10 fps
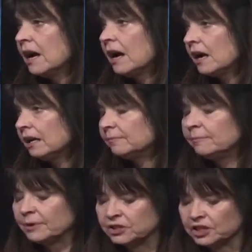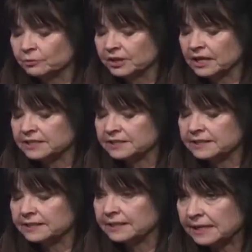Um, but she realizes
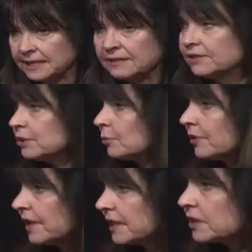it's an individual thing,